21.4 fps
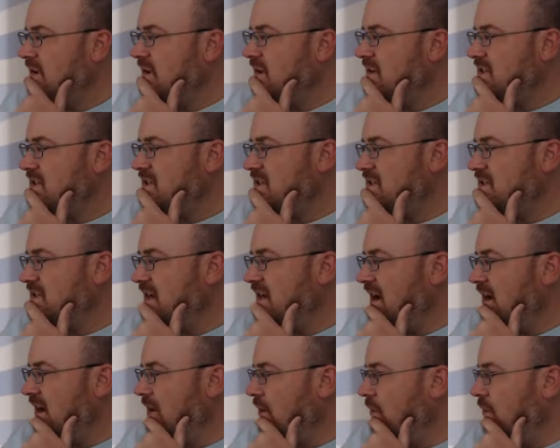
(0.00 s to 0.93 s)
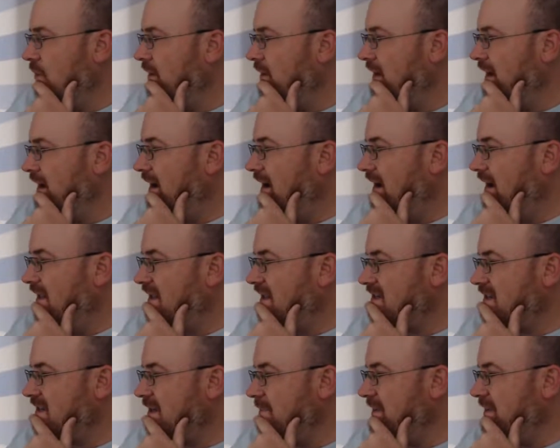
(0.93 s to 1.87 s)
So that's
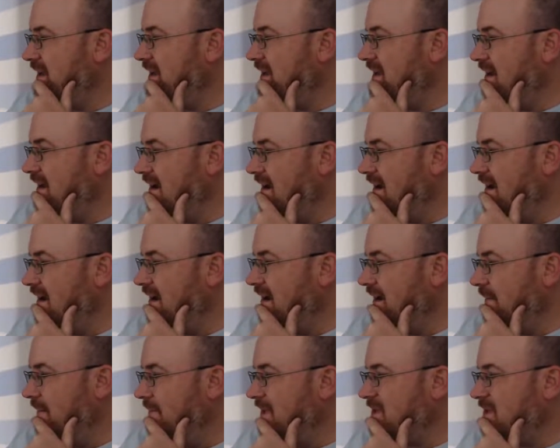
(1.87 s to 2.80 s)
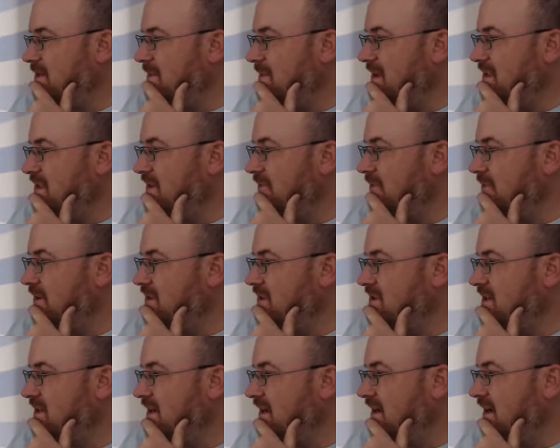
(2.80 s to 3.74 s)
going to be a different
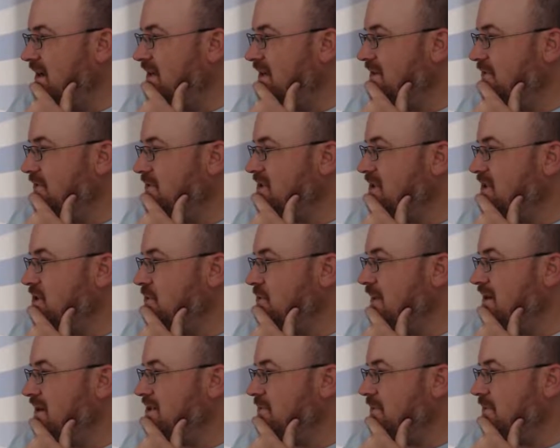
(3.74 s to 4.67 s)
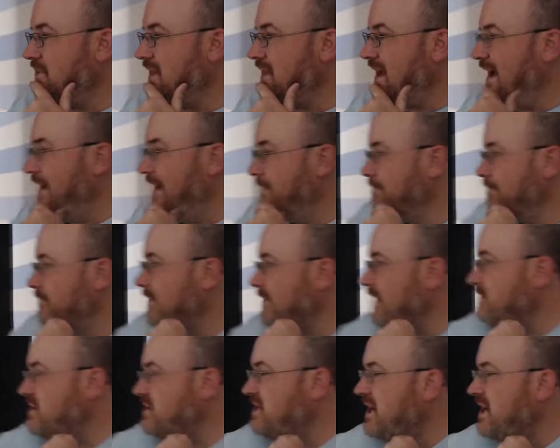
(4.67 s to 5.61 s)
situation with that.
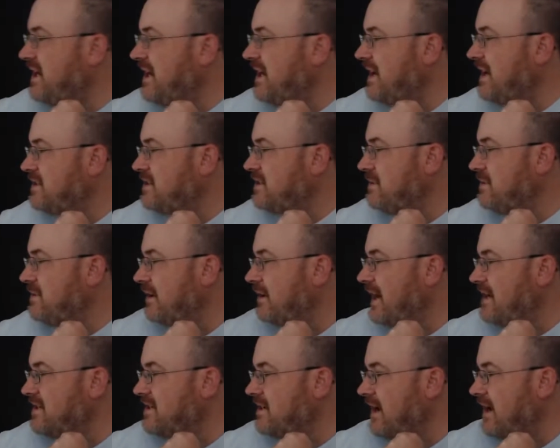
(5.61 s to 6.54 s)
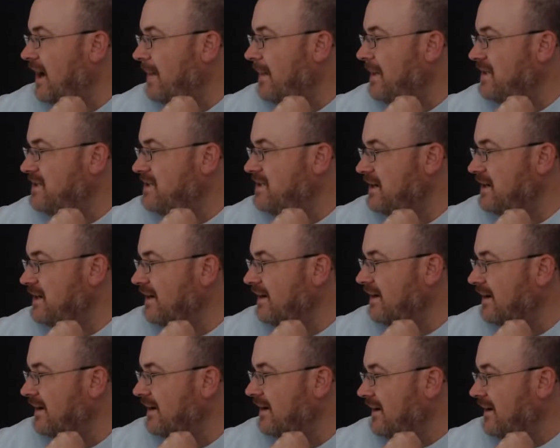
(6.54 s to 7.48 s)
I'm just checking out some of your guys' comments
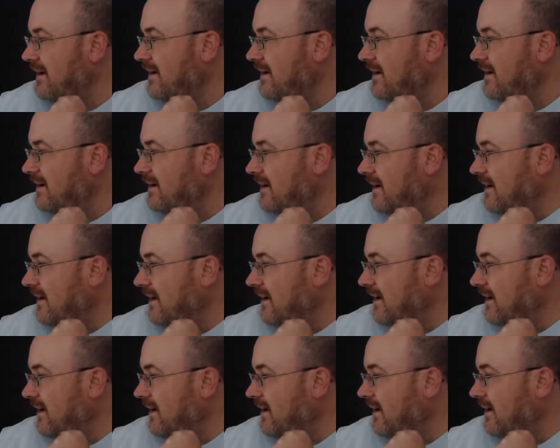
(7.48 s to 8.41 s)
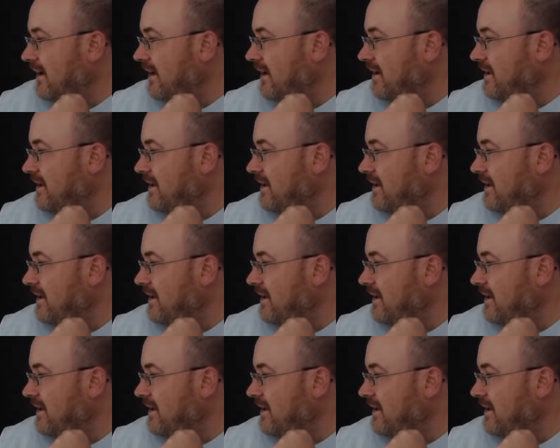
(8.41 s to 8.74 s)
here on